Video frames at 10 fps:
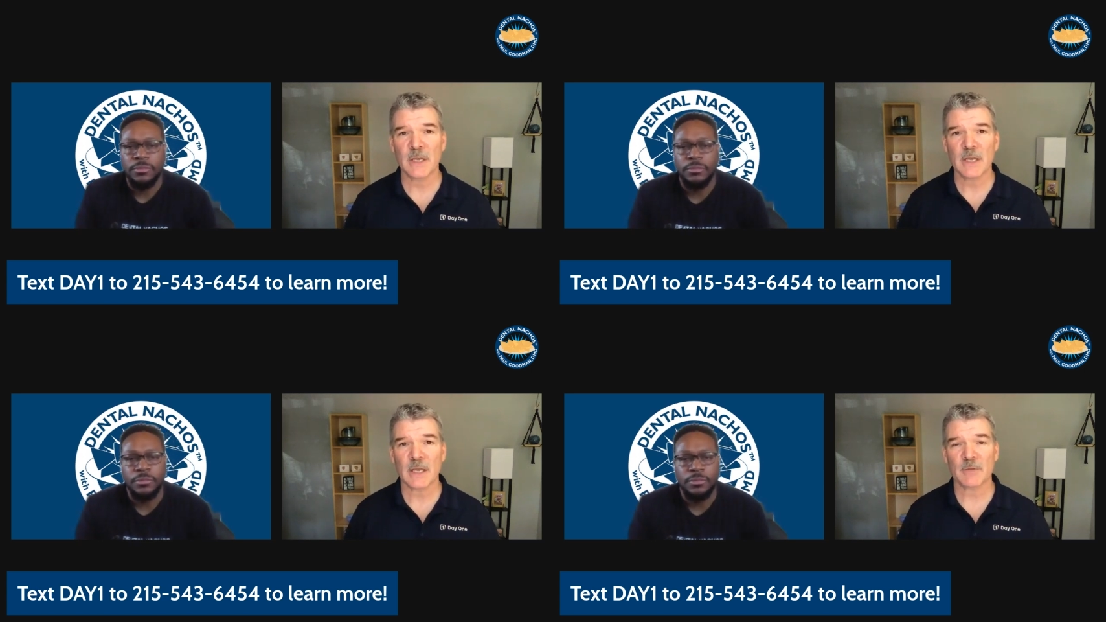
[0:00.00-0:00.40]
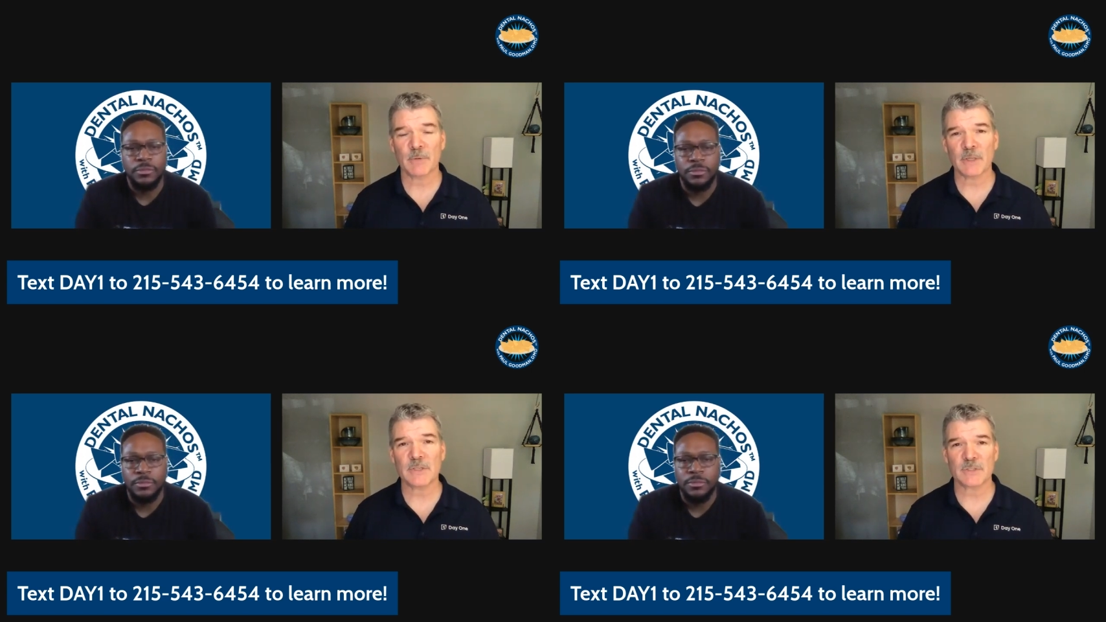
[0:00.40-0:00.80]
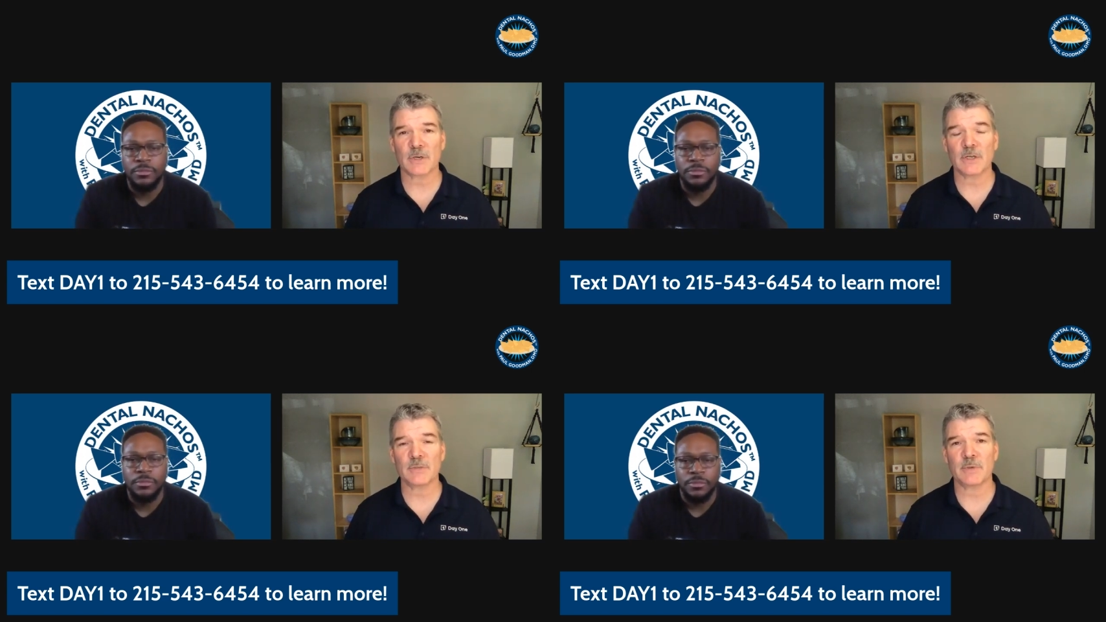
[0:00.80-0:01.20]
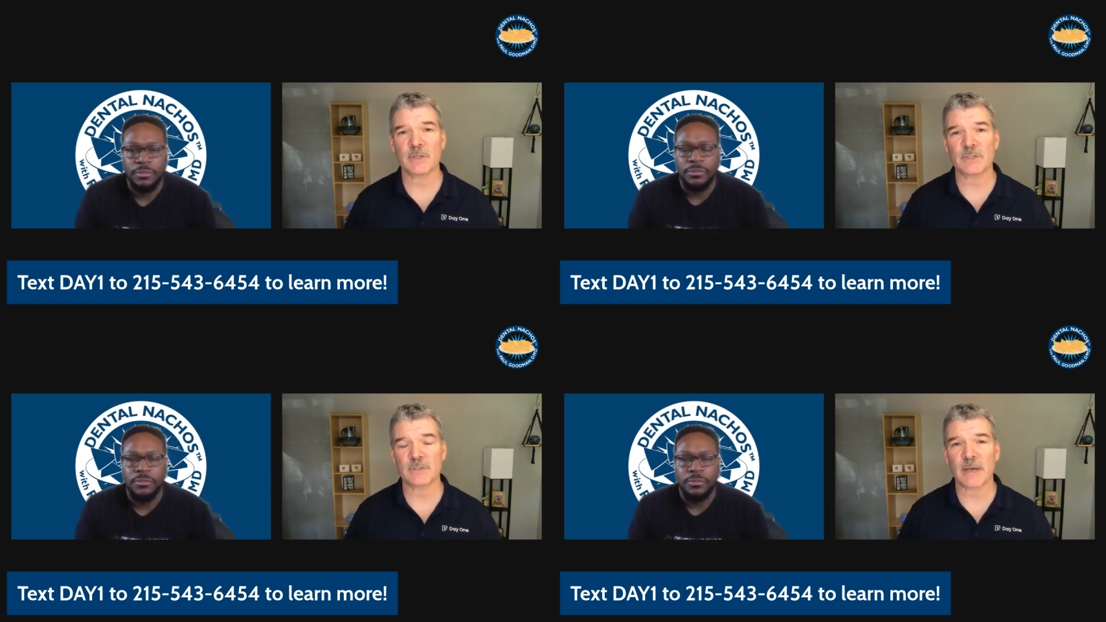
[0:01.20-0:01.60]
Speaker 1: it really starts with the
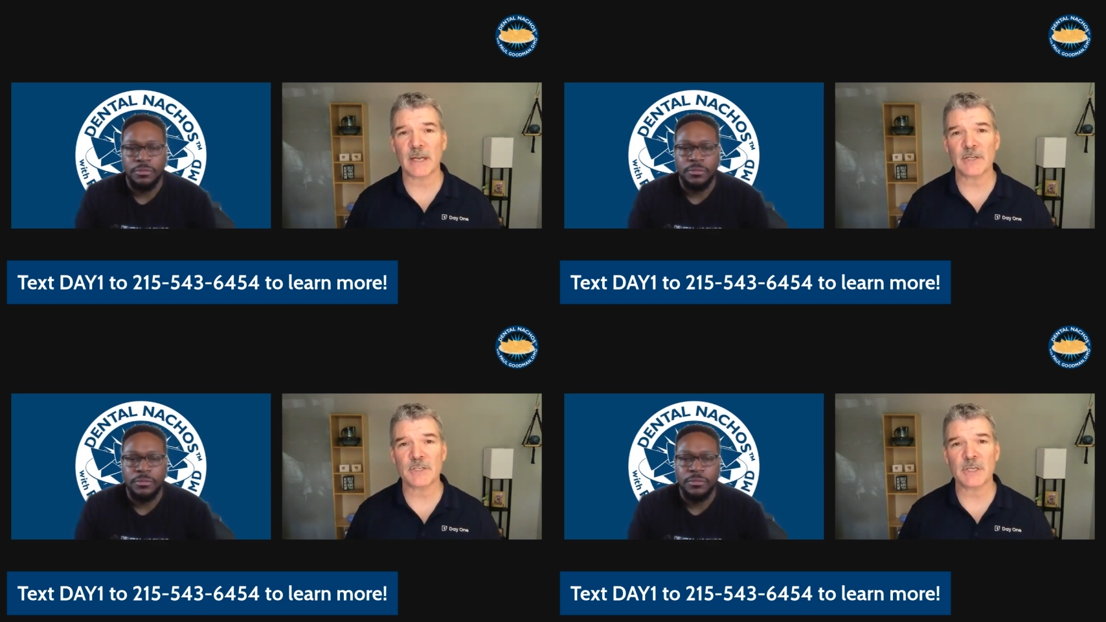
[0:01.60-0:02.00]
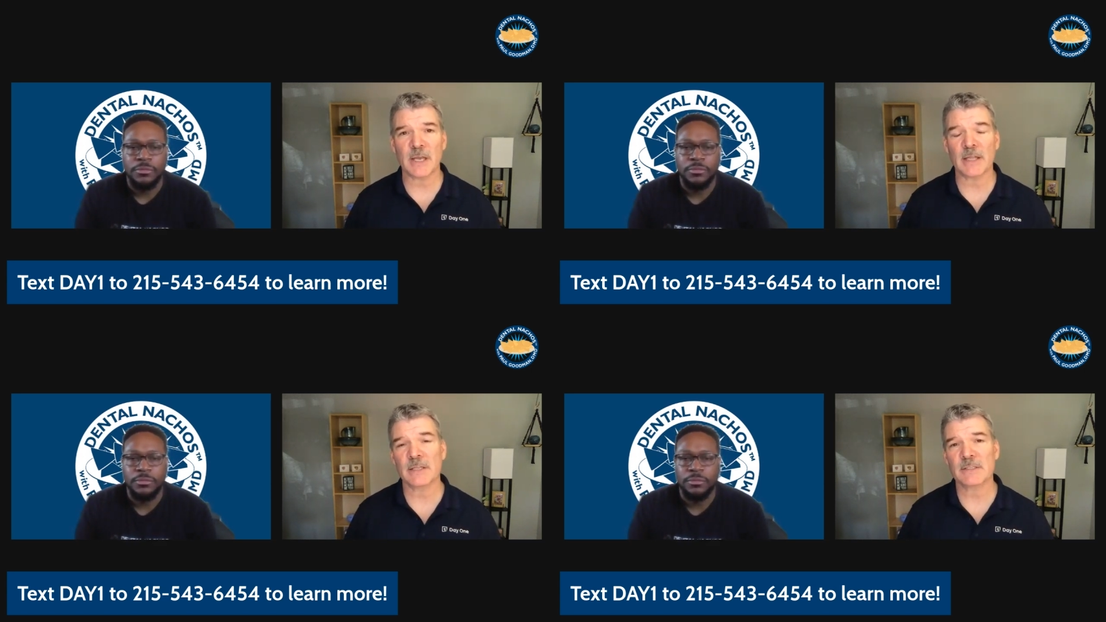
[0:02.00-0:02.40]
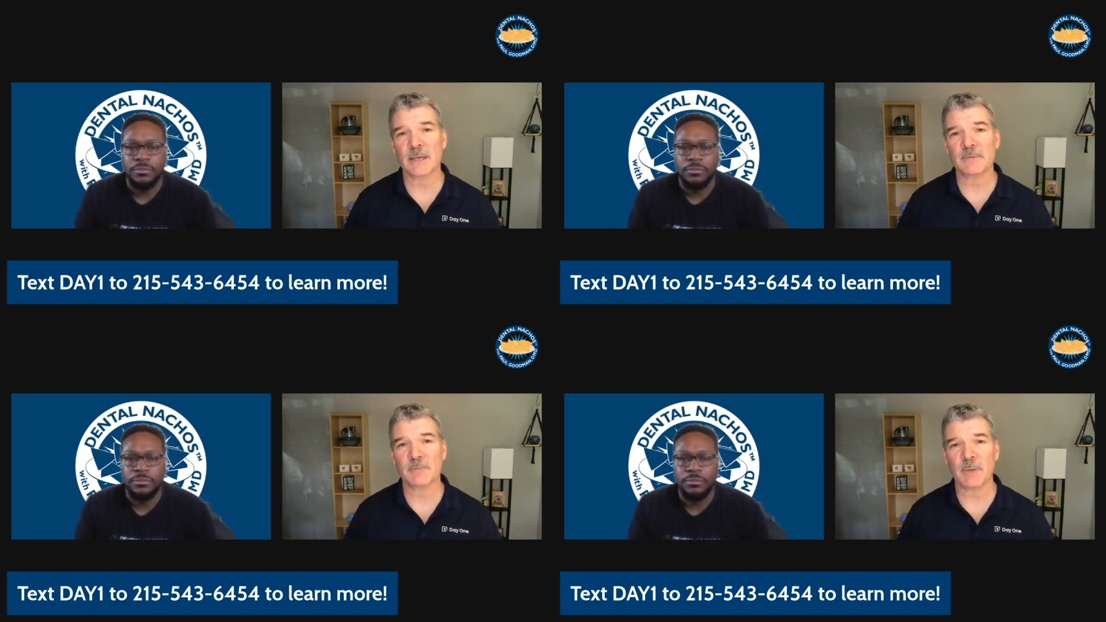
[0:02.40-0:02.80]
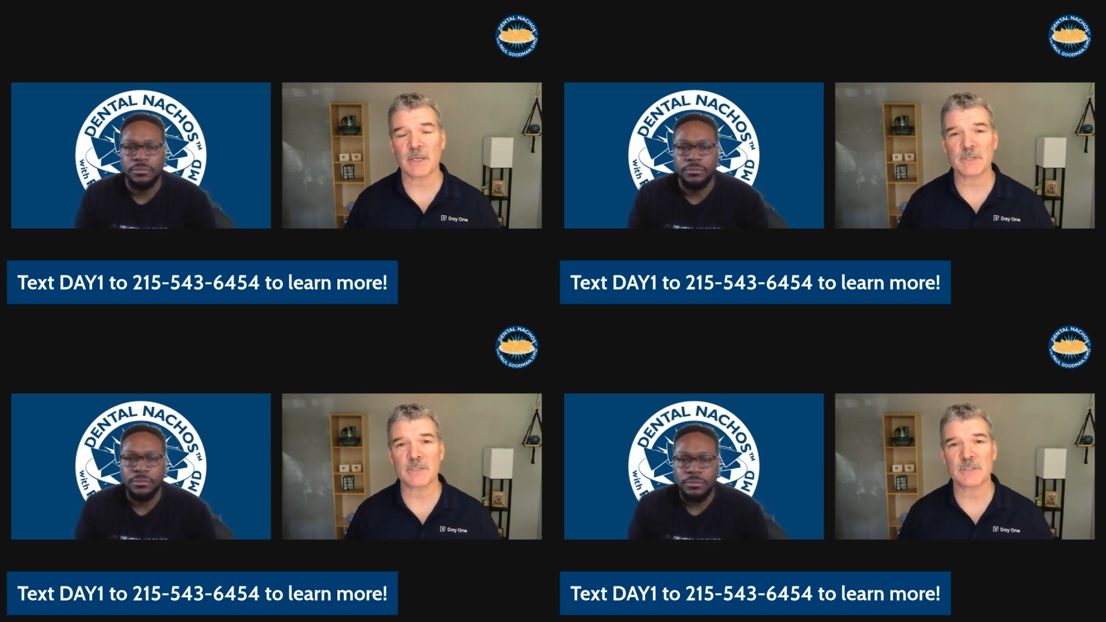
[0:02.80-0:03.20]
strategy and the types of
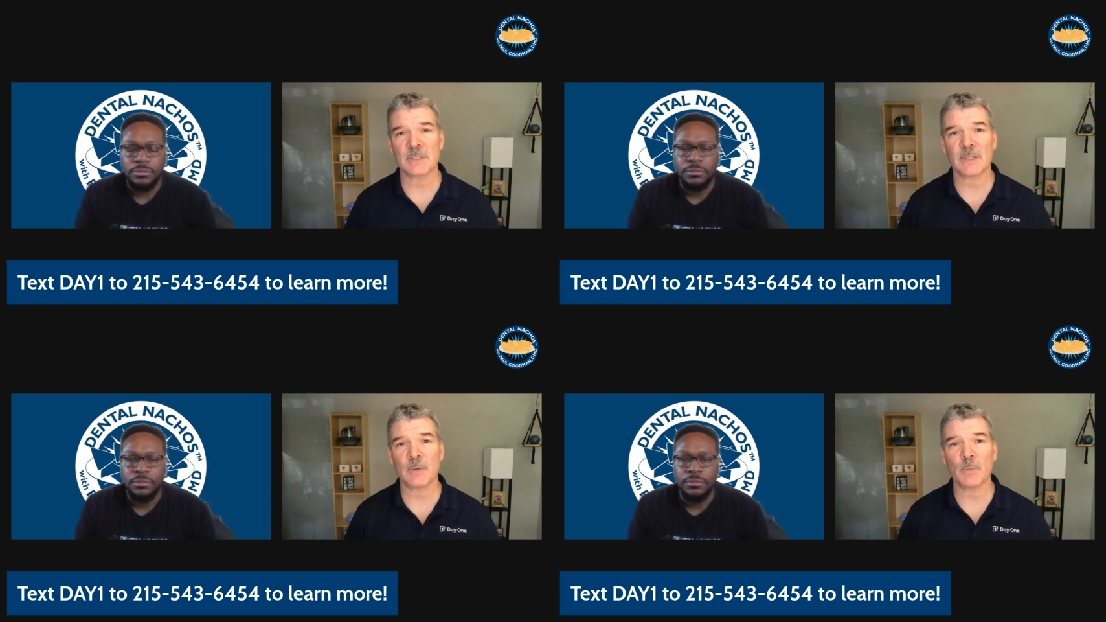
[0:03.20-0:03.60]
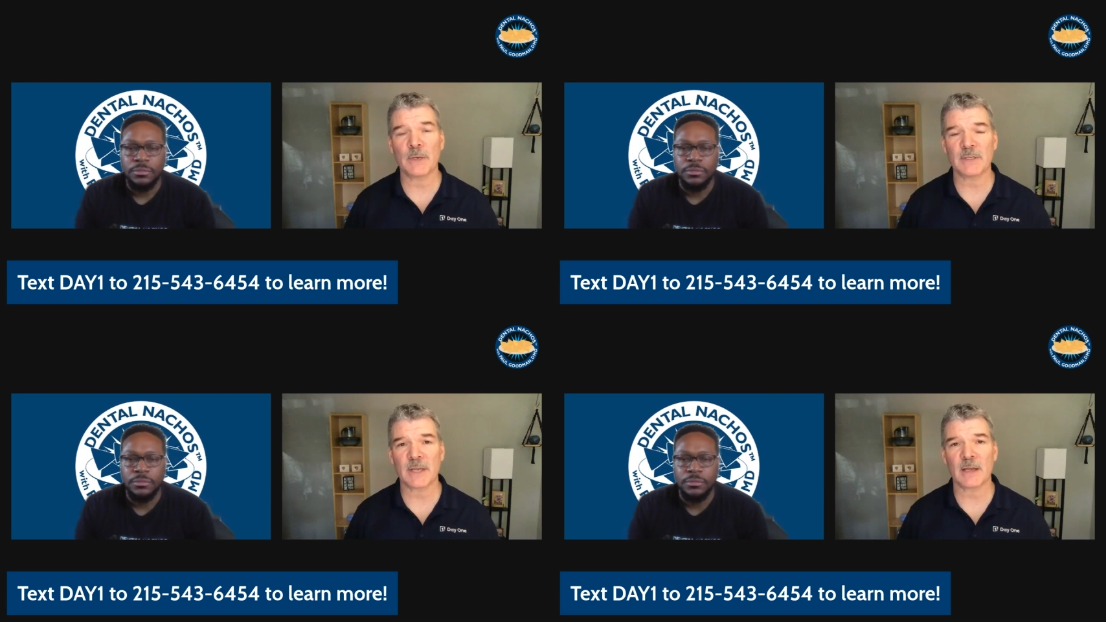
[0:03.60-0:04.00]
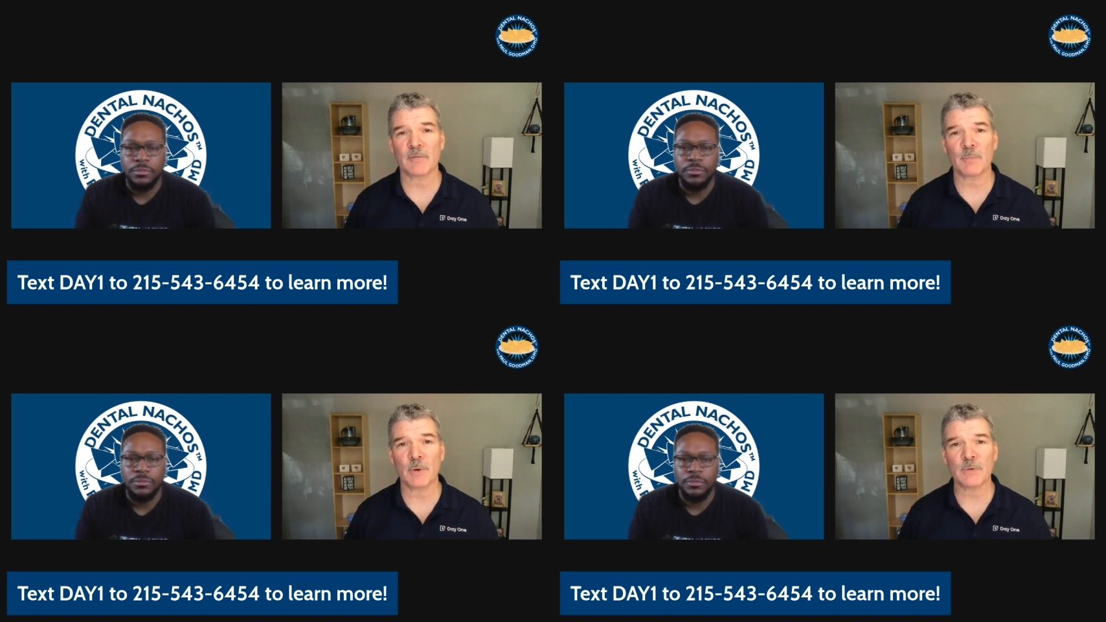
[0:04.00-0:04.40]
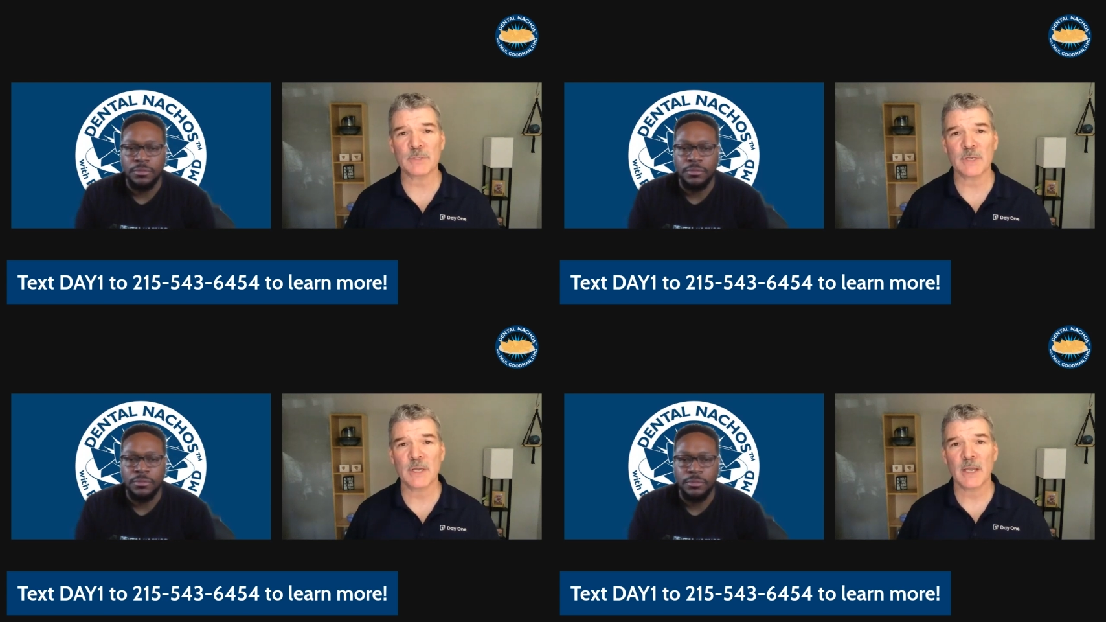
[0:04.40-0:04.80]
patients that they want to have most,
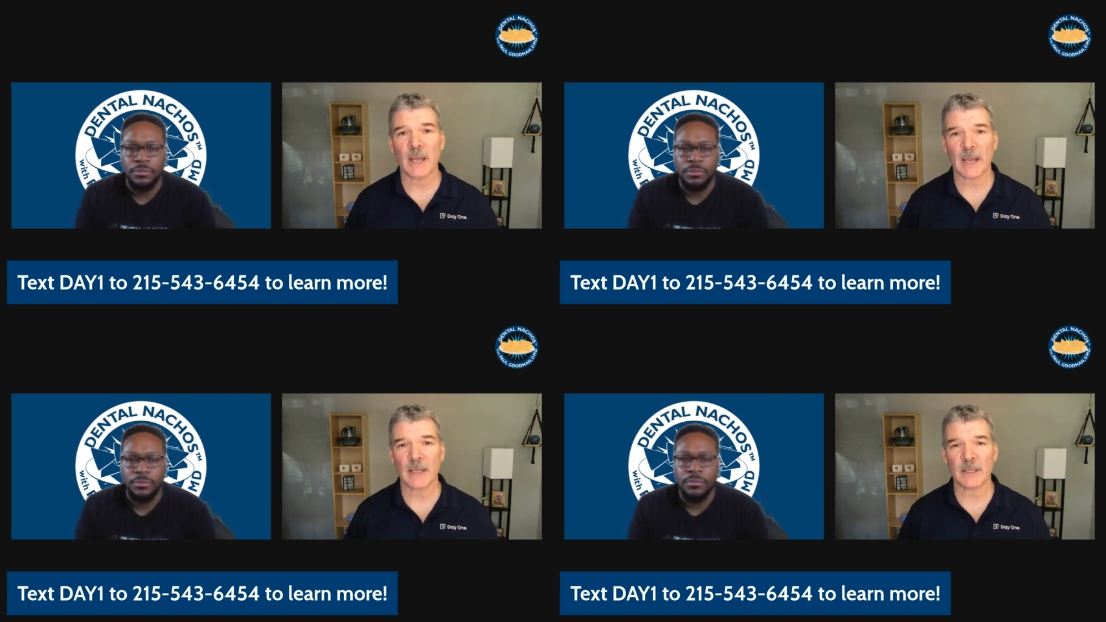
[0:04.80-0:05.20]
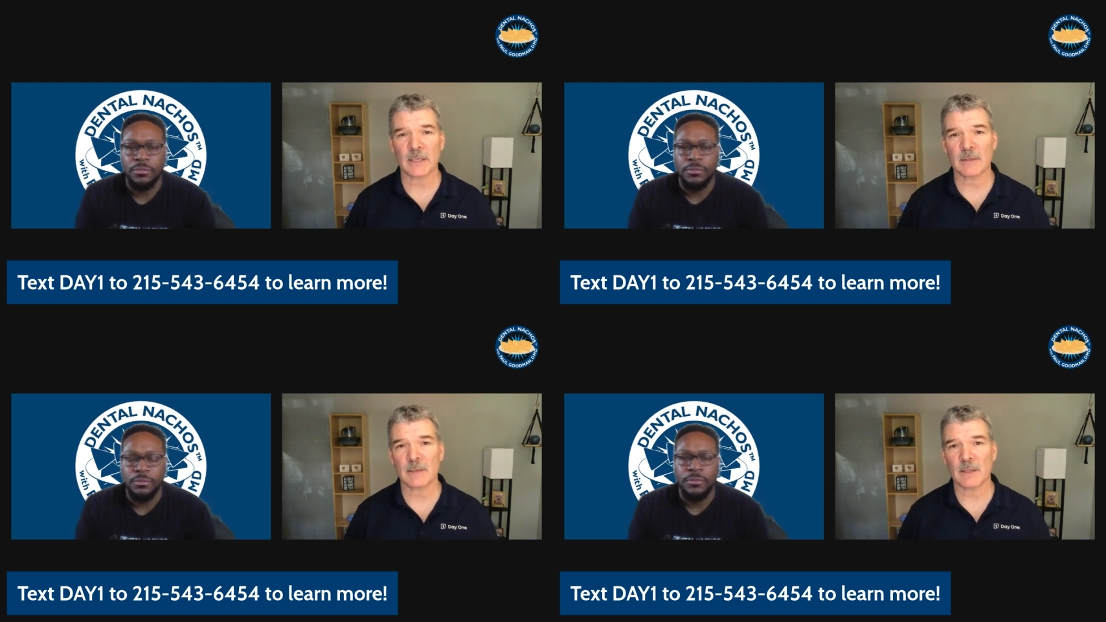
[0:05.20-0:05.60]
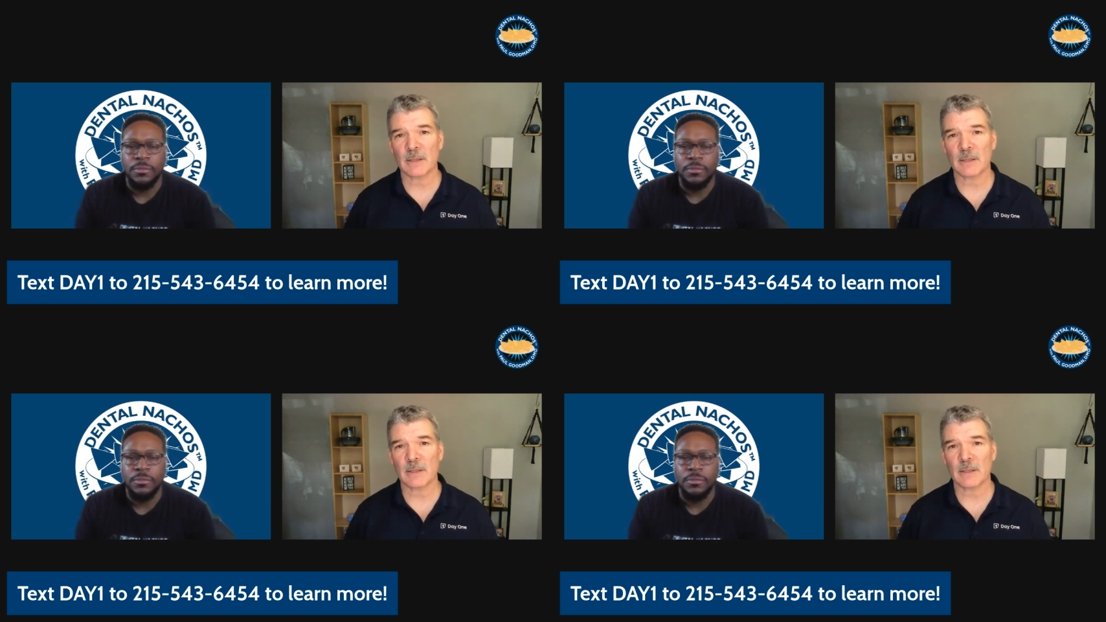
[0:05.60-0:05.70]
and then